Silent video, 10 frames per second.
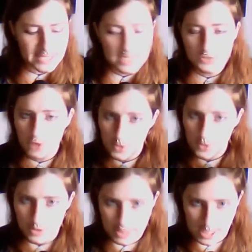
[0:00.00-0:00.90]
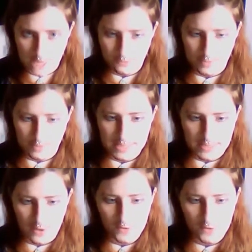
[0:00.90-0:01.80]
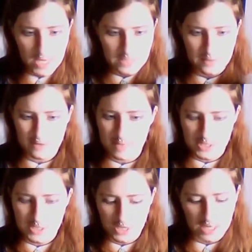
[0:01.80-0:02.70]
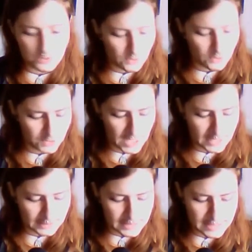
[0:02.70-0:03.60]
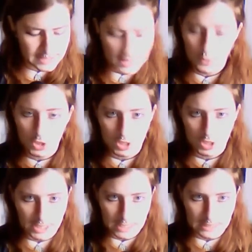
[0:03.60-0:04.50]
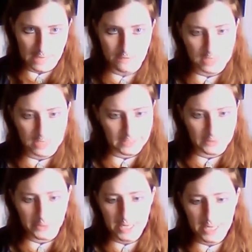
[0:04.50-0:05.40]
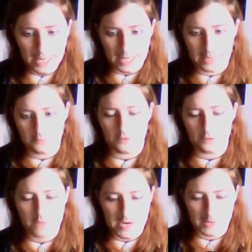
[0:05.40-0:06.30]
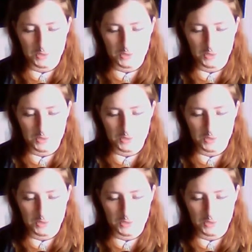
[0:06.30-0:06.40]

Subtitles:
so I wrote it down for myself to make sure I do all the highlights that were in that video, and from there.